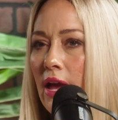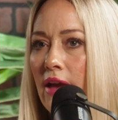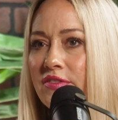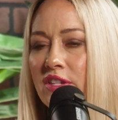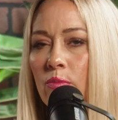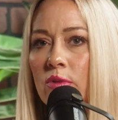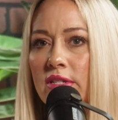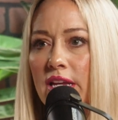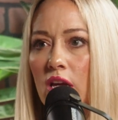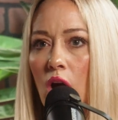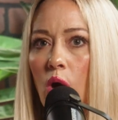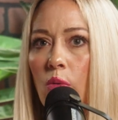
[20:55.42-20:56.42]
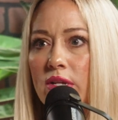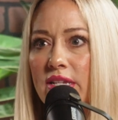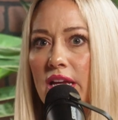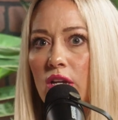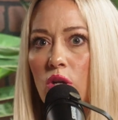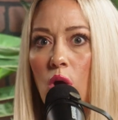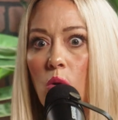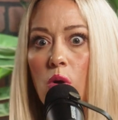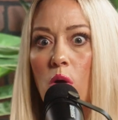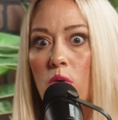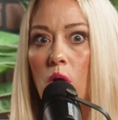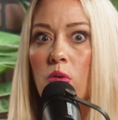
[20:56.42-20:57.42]
If someone's like always like go,
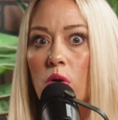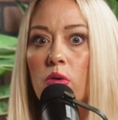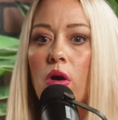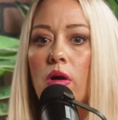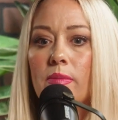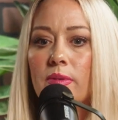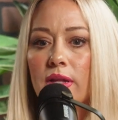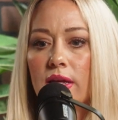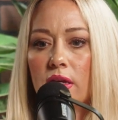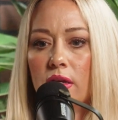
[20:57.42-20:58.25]
I'd be like,